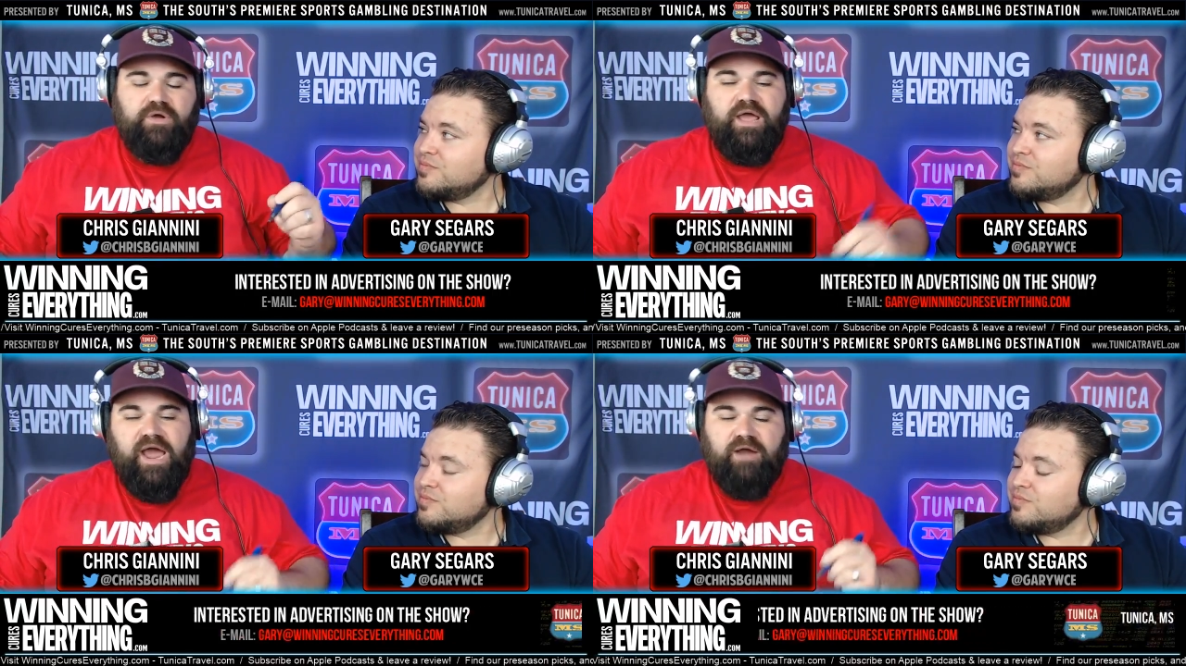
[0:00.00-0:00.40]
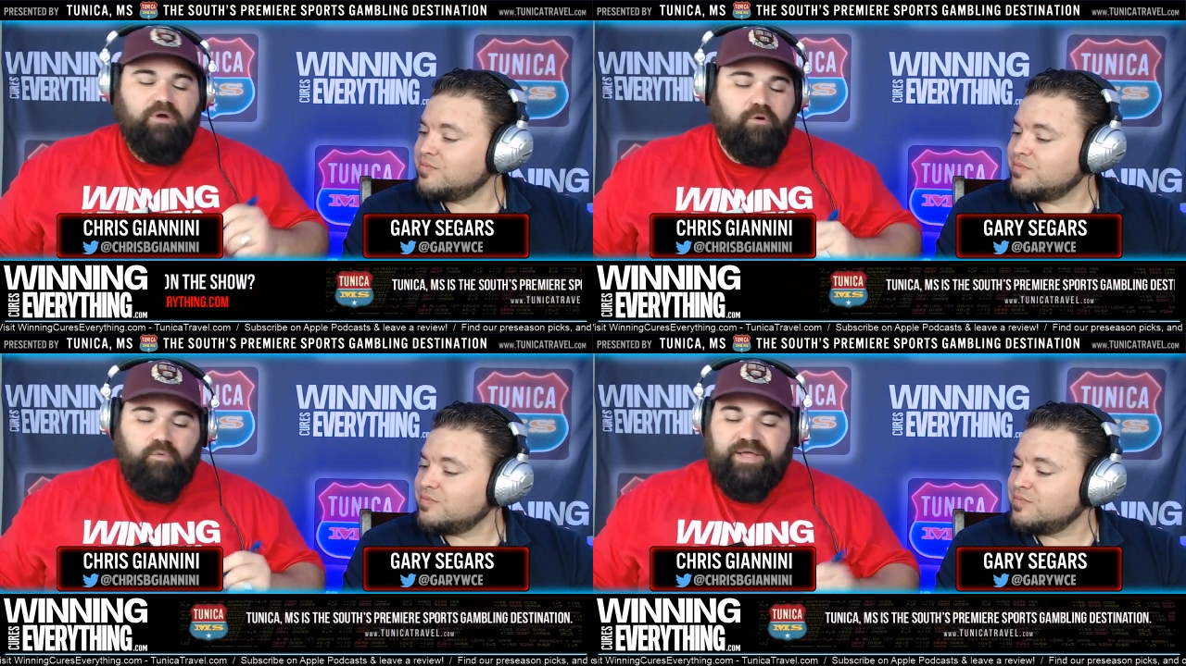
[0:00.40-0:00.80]
Speaker 1: I wrote
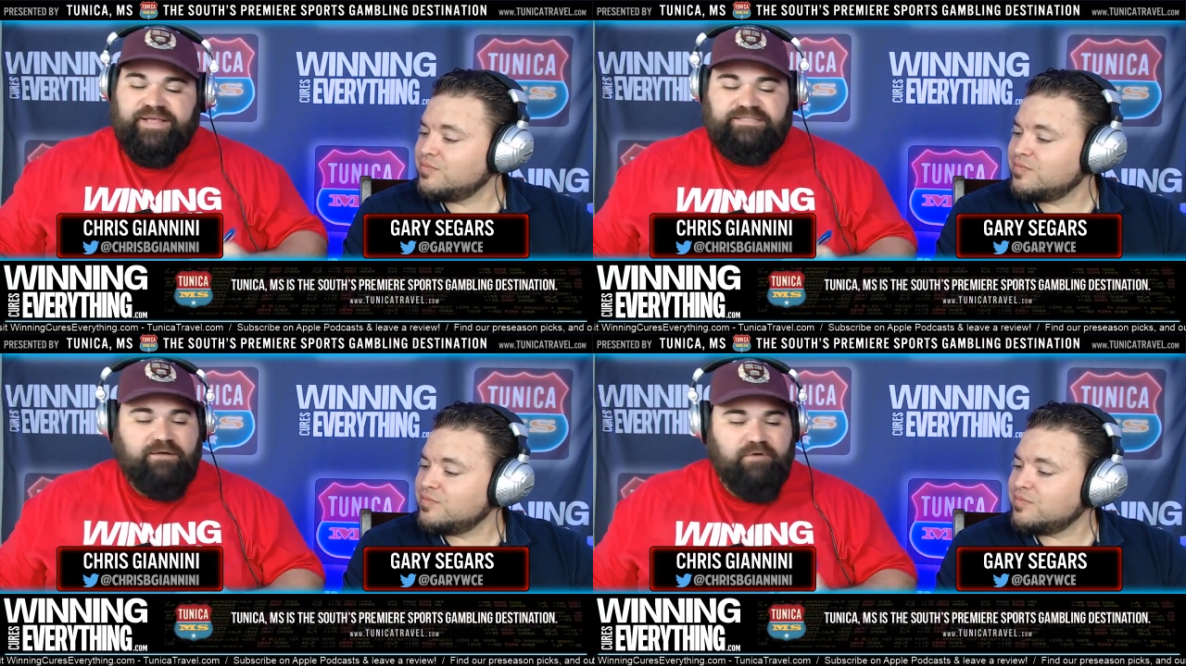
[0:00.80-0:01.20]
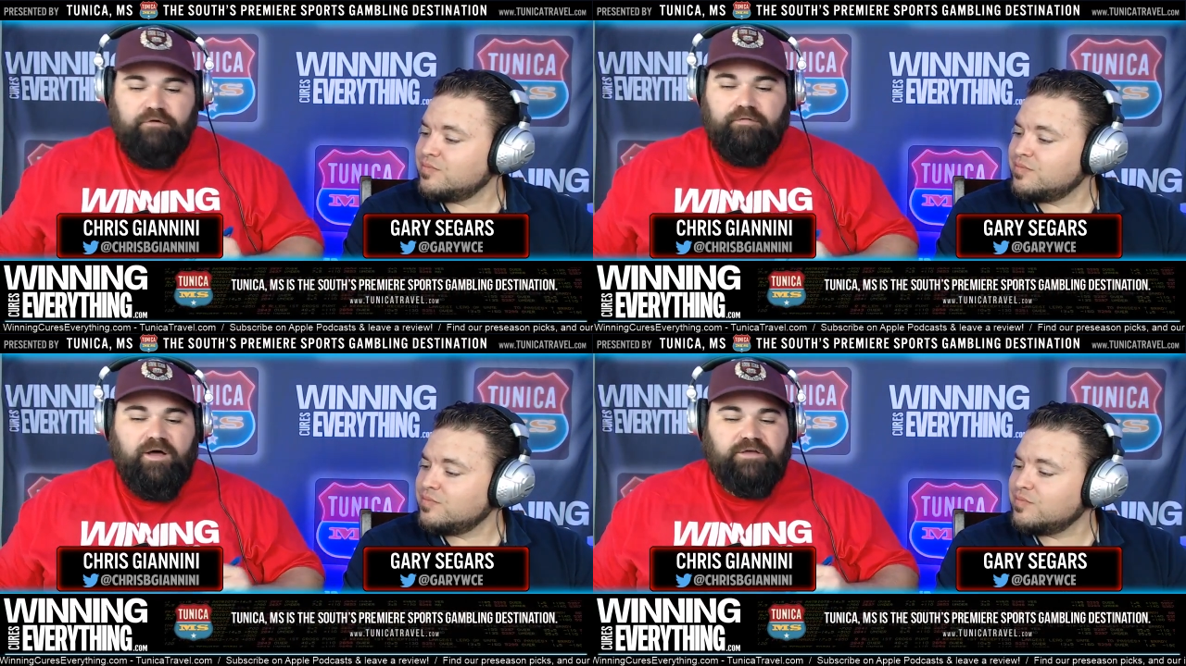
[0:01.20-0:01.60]
wins, I wrote
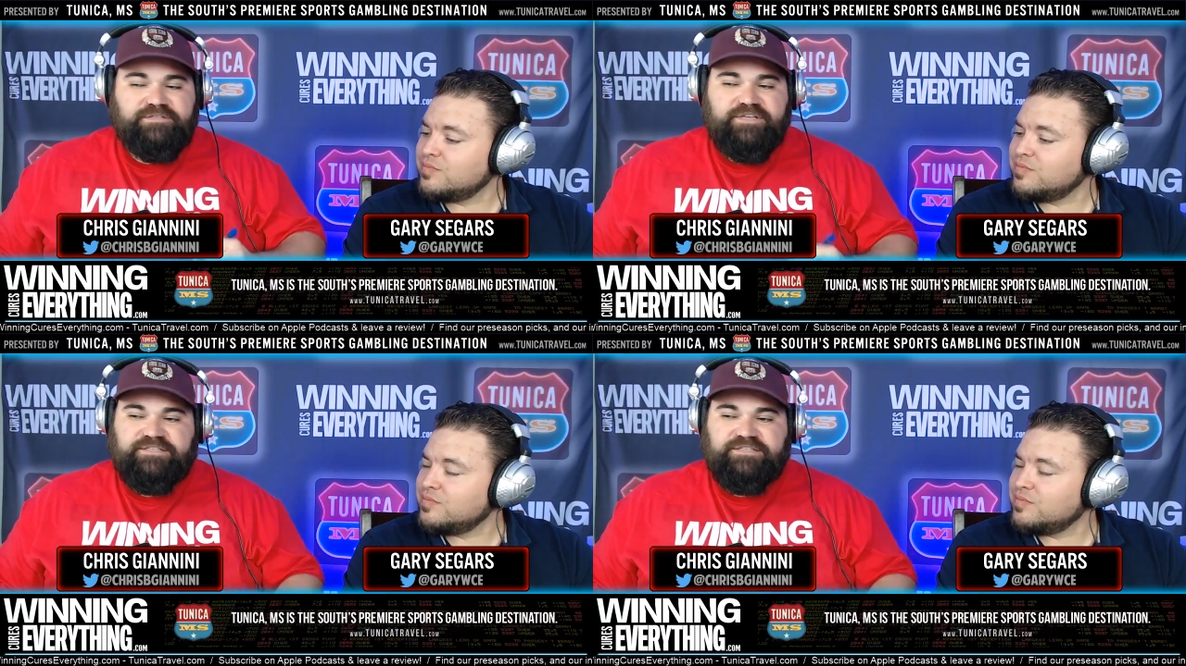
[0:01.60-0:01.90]
losses,